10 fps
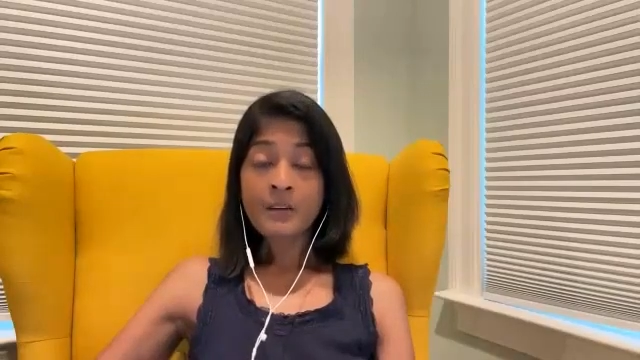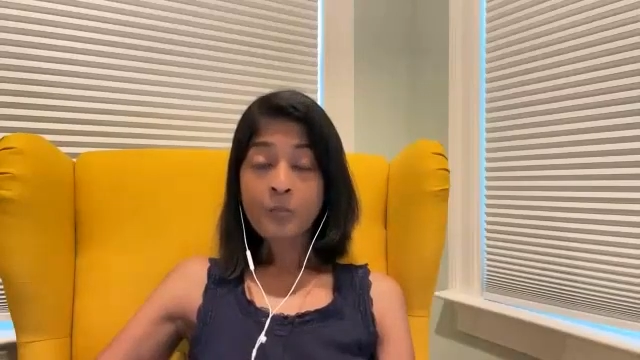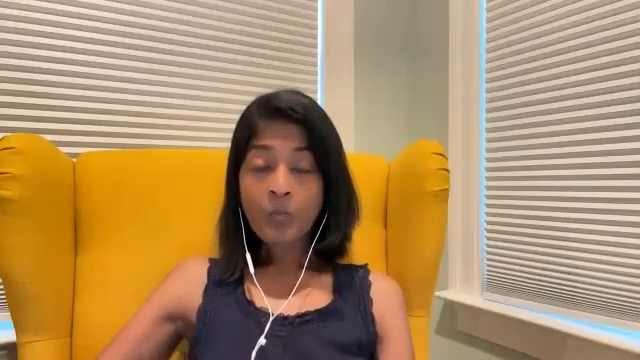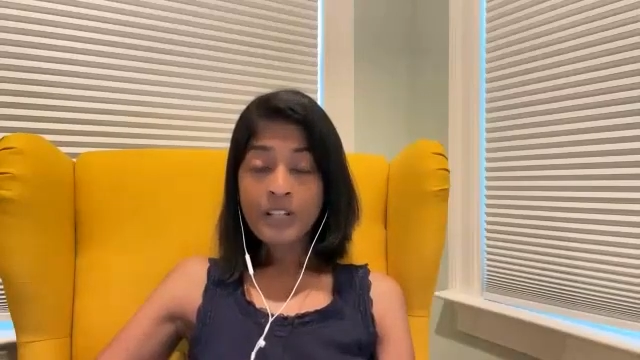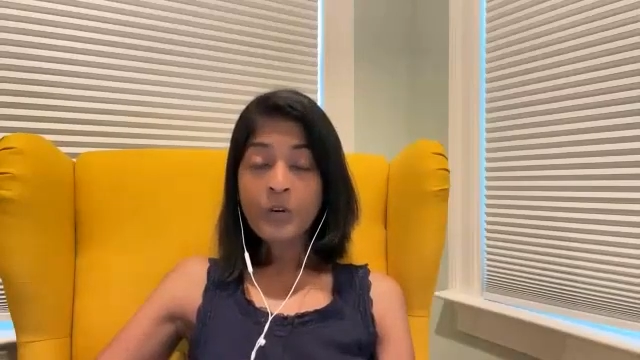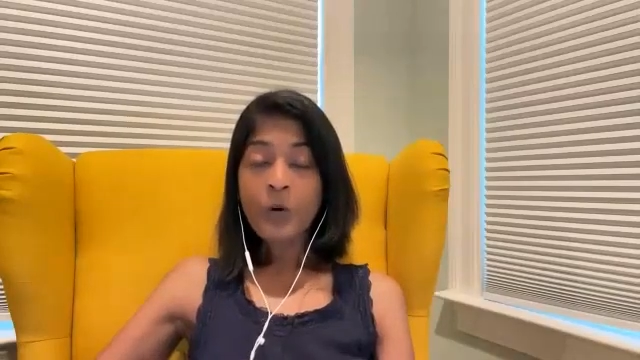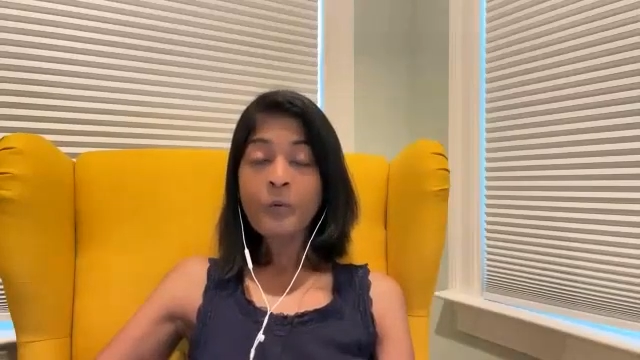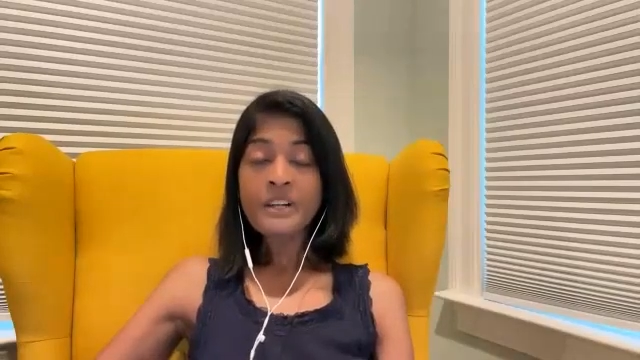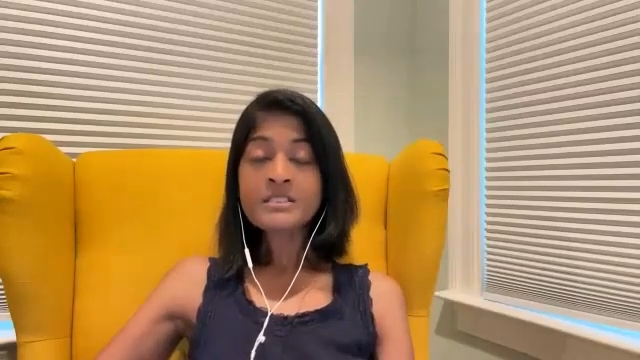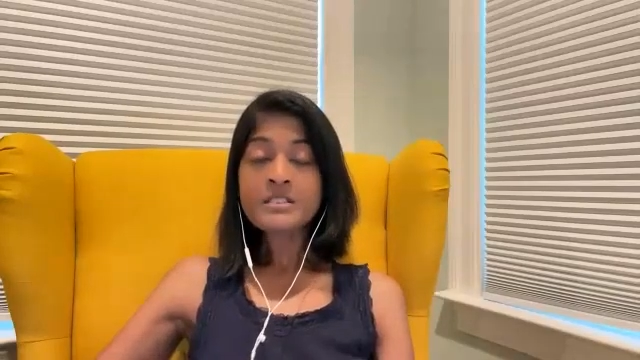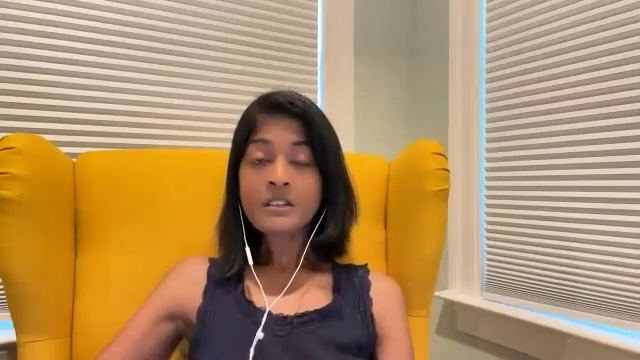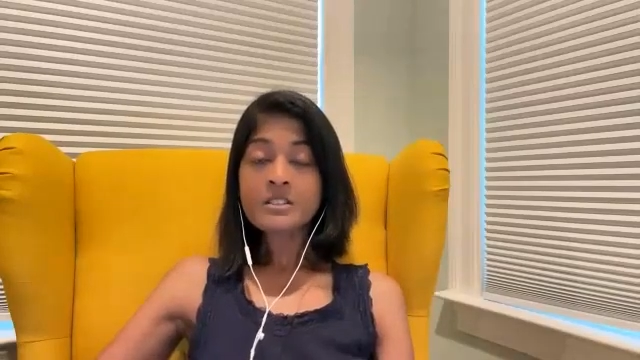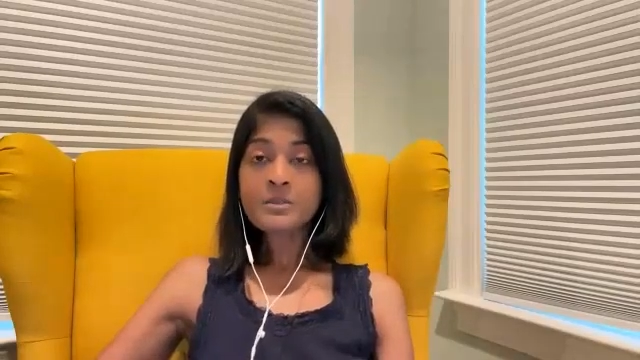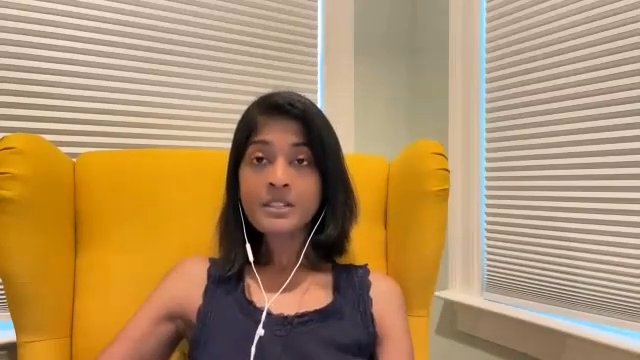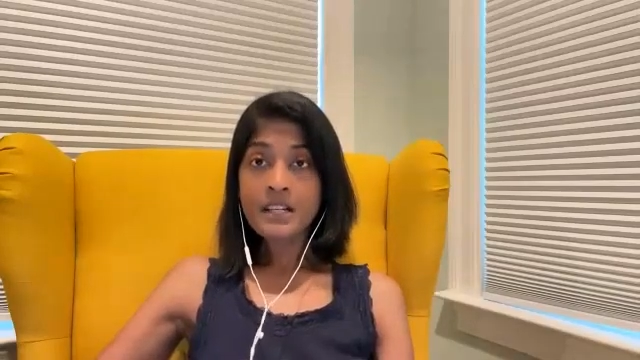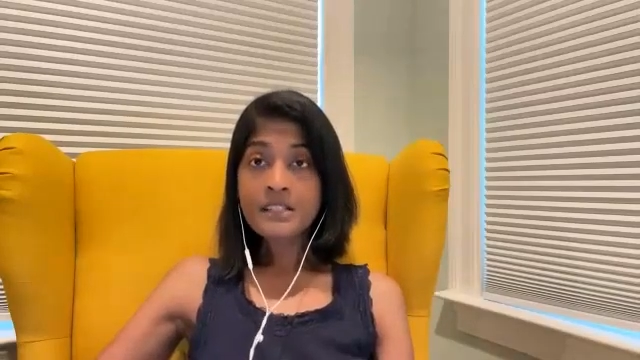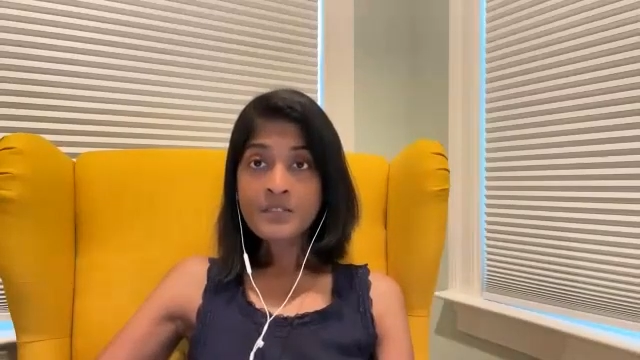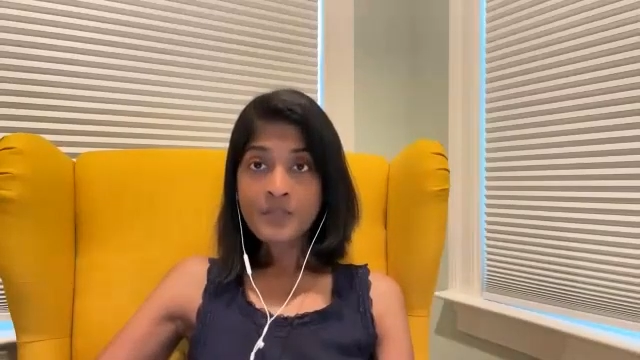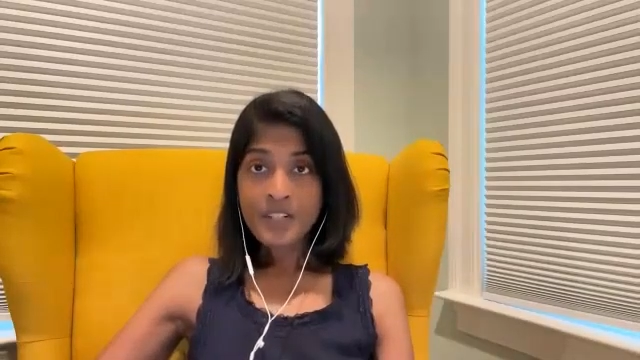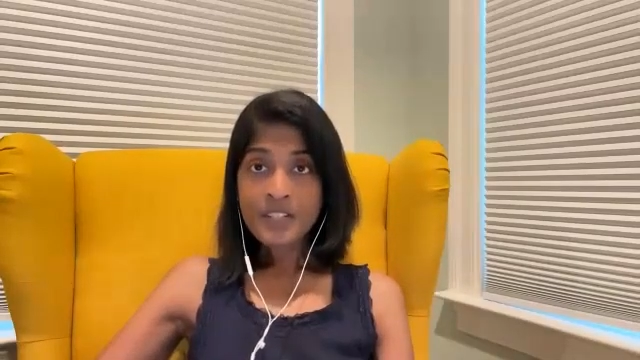It always starts with
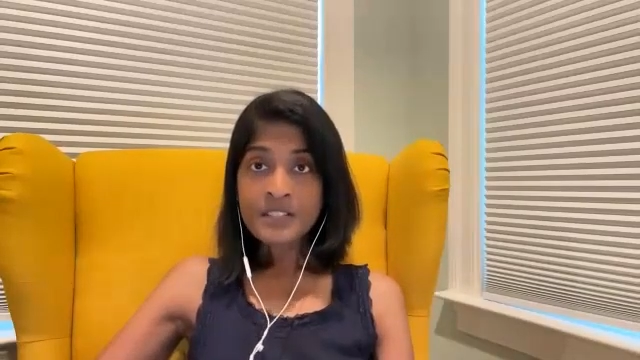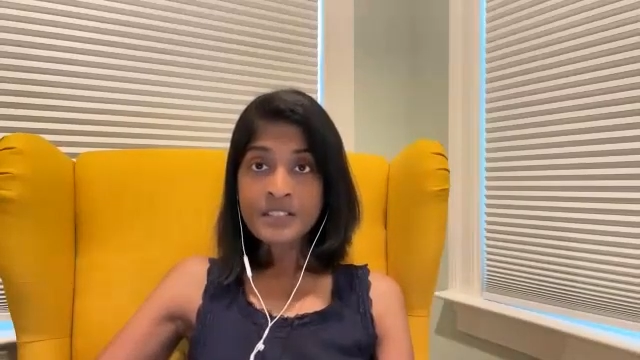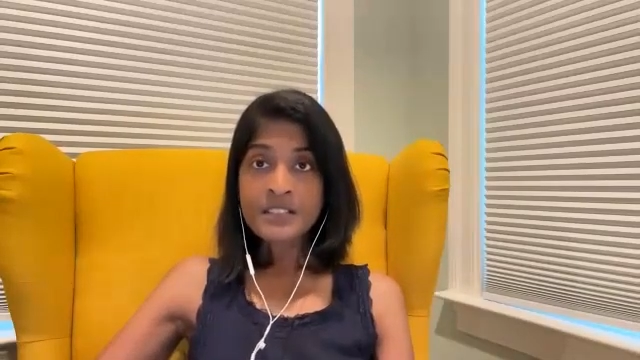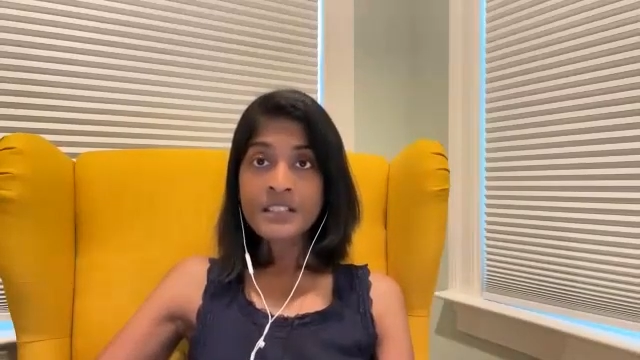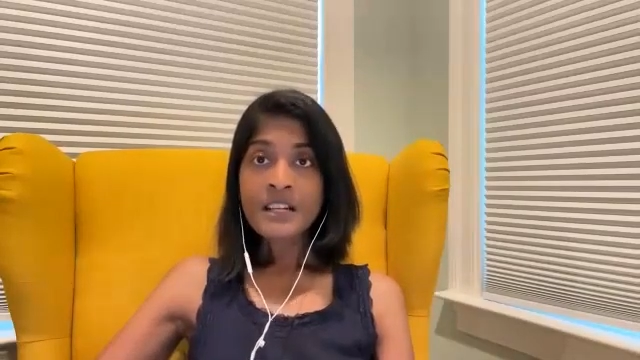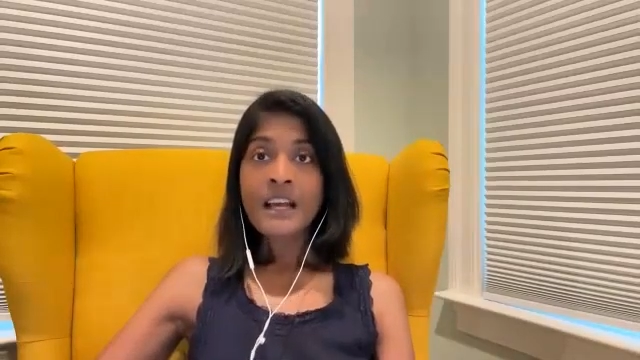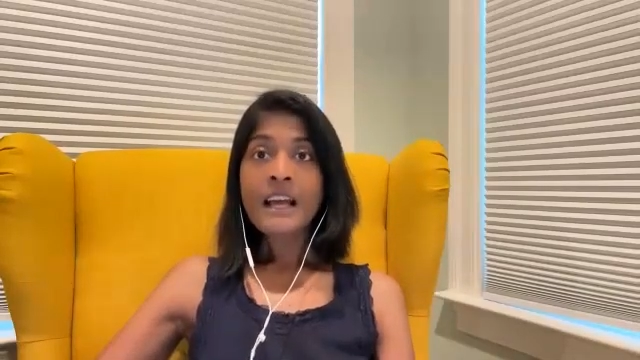us first,